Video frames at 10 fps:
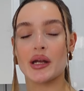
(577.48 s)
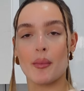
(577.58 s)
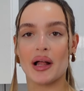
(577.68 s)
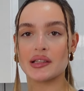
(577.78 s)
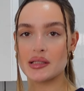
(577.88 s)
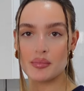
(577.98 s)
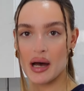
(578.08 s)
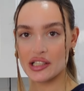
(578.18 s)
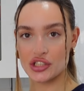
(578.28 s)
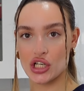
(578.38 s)
melt in
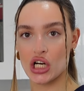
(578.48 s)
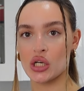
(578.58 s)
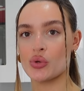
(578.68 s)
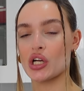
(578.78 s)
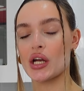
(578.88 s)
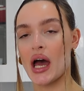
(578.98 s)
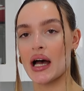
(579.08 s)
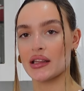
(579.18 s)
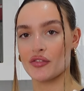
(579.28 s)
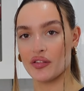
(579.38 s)
butter and we're gonna
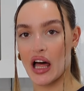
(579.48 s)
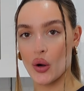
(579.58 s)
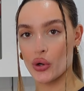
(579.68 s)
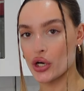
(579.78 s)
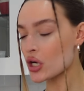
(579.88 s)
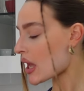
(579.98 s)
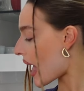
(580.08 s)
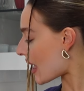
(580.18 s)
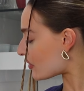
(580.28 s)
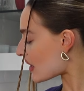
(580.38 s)
add the flour,
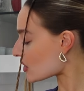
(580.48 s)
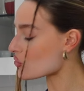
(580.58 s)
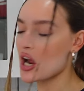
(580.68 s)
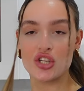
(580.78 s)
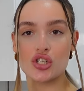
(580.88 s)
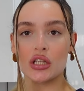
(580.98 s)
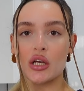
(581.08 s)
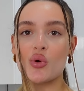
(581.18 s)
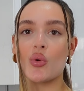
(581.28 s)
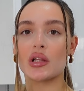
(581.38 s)
and then gradually
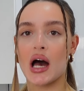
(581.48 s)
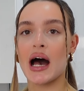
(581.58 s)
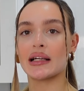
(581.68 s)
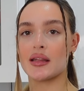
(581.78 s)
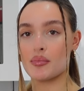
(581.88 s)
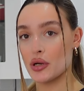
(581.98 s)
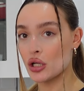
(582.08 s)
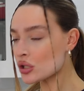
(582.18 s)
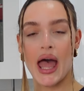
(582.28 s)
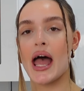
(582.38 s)
we will add the
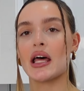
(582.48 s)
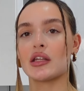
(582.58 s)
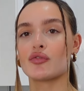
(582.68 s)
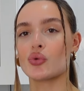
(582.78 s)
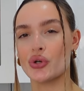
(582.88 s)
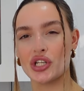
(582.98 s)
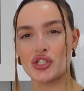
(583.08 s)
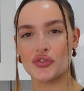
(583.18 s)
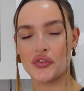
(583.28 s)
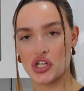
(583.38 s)
milk, and for
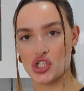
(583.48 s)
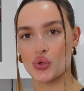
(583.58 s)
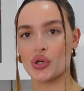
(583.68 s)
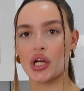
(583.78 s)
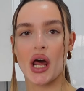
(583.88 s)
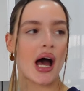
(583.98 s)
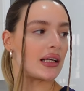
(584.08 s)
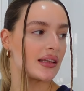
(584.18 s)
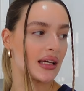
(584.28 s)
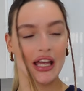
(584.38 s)
richer version we're gonna add
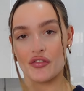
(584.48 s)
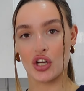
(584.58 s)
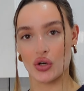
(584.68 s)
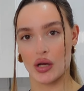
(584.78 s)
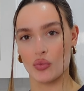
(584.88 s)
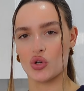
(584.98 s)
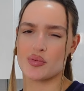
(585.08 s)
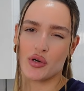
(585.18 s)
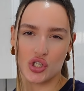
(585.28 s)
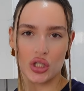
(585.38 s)
the heavy cream, which
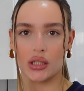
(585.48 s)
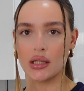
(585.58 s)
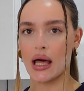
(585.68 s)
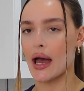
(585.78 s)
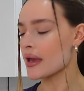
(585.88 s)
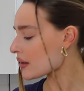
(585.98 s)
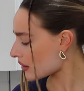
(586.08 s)
I personally like.